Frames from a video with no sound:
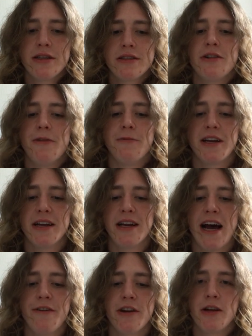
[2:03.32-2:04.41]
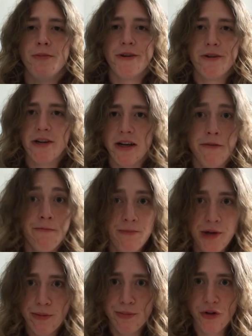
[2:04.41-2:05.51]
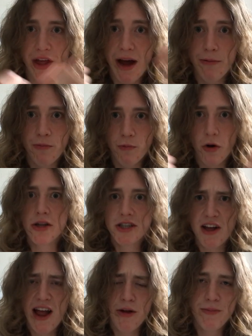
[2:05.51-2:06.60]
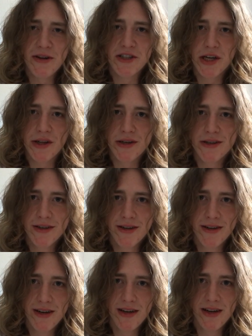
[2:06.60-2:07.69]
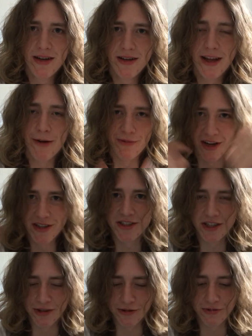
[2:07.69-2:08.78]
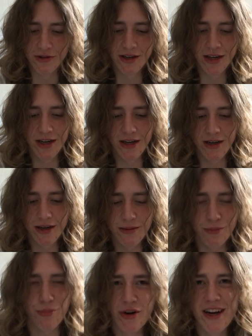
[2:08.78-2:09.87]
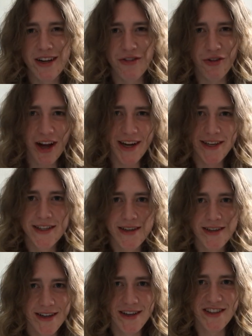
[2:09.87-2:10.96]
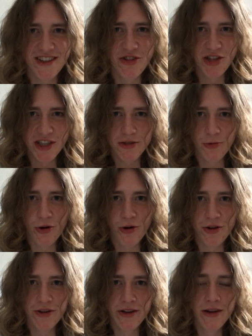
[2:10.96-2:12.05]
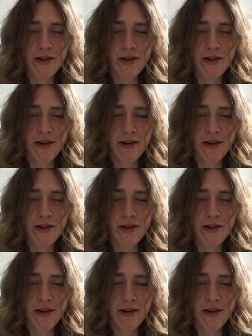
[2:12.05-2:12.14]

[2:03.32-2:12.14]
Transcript: so that we can have a community of people that want to help each other, that want to bring light into this world.